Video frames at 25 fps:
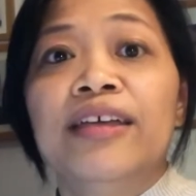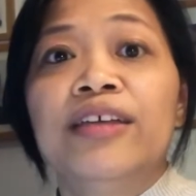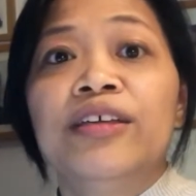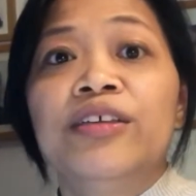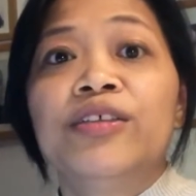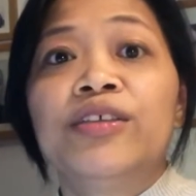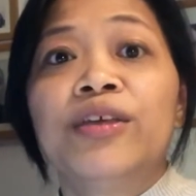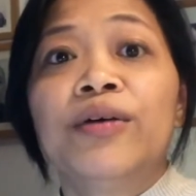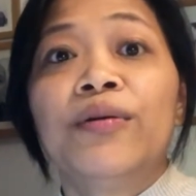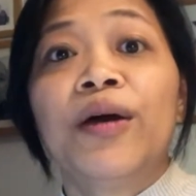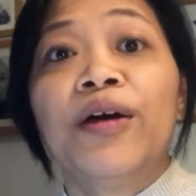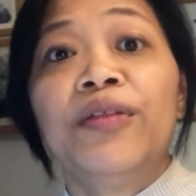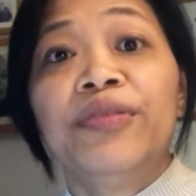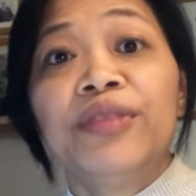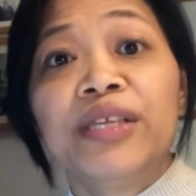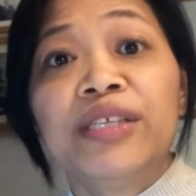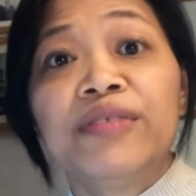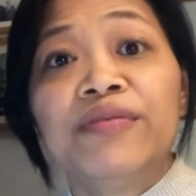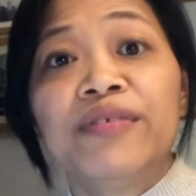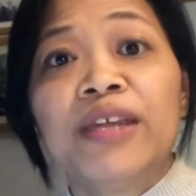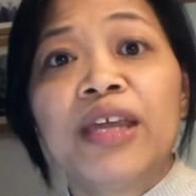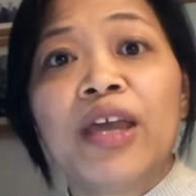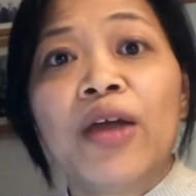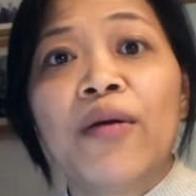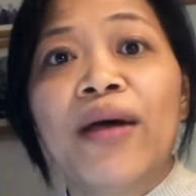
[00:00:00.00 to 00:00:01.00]
So on this
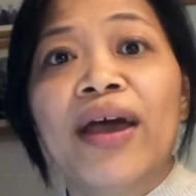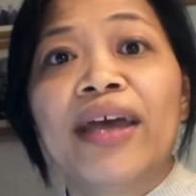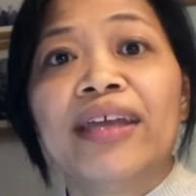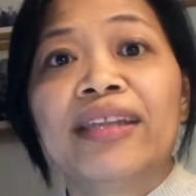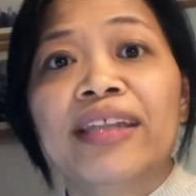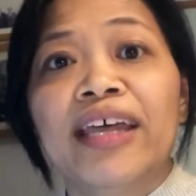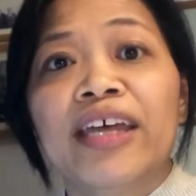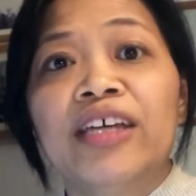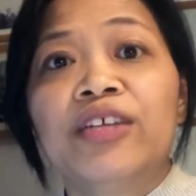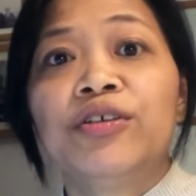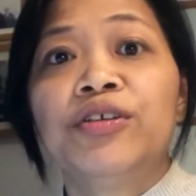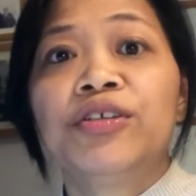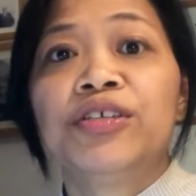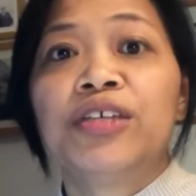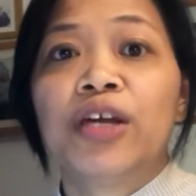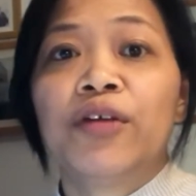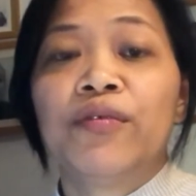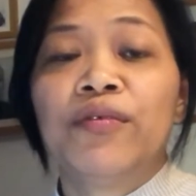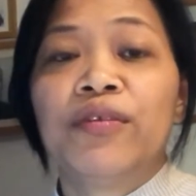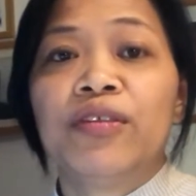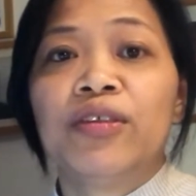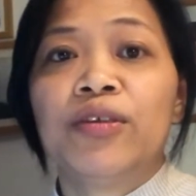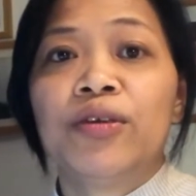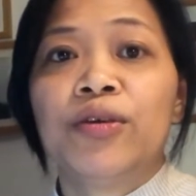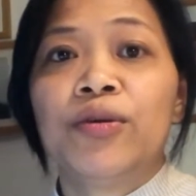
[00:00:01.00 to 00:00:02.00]
video, I'd like to share
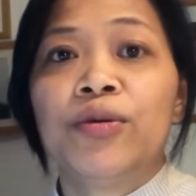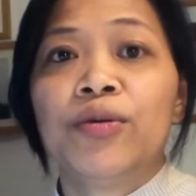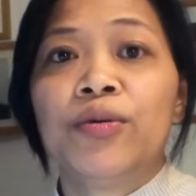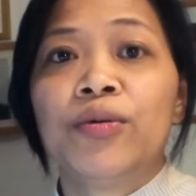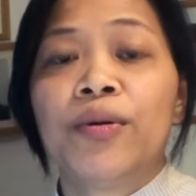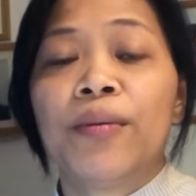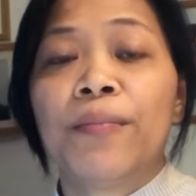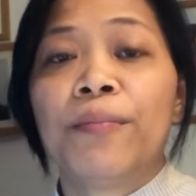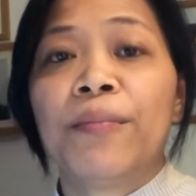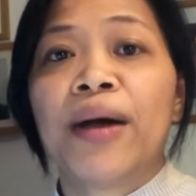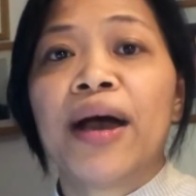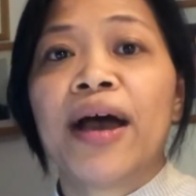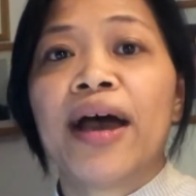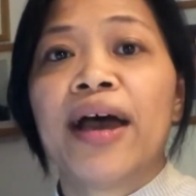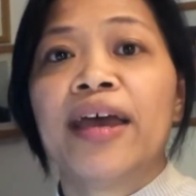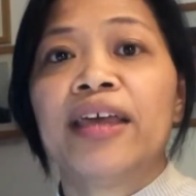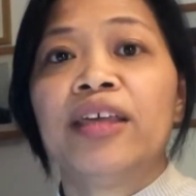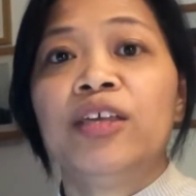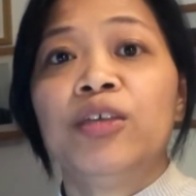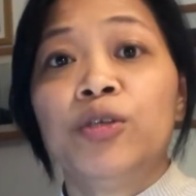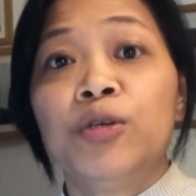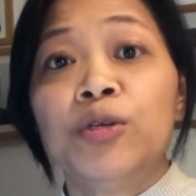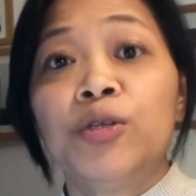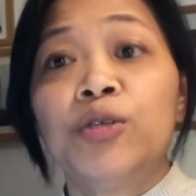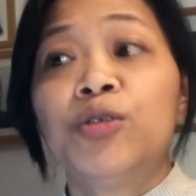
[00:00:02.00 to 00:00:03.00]
with you
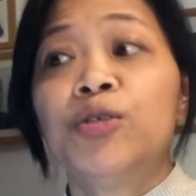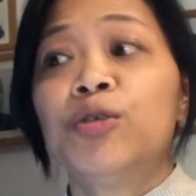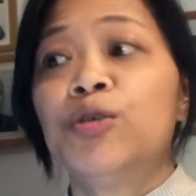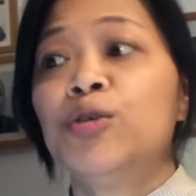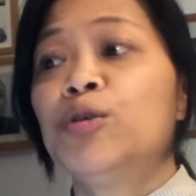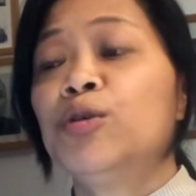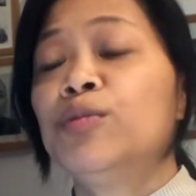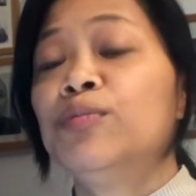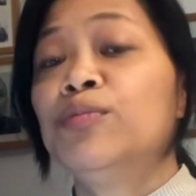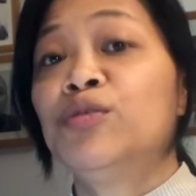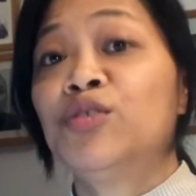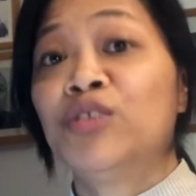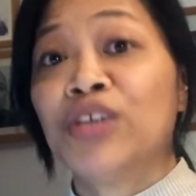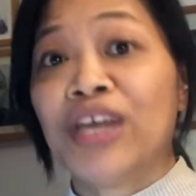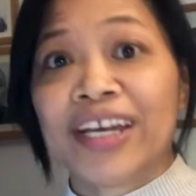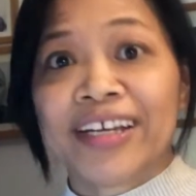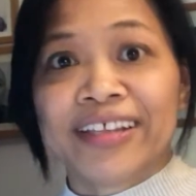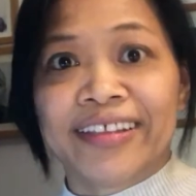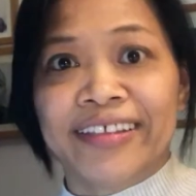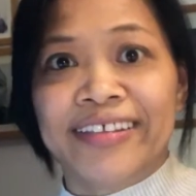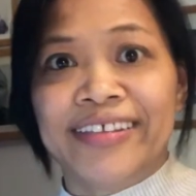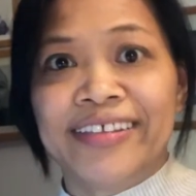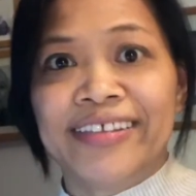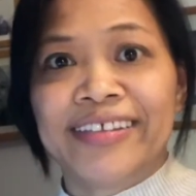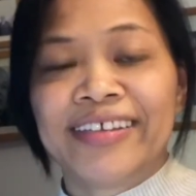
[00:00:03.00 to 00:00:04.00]
my YouTube
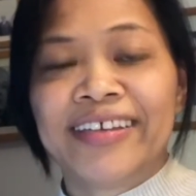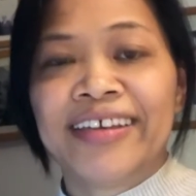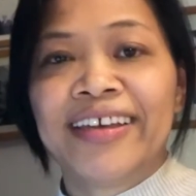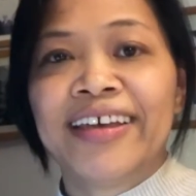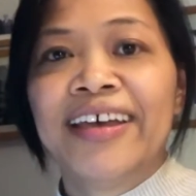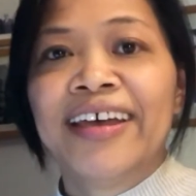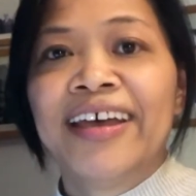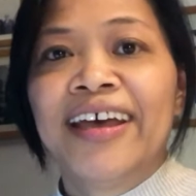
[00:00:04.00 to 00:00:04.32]
checklist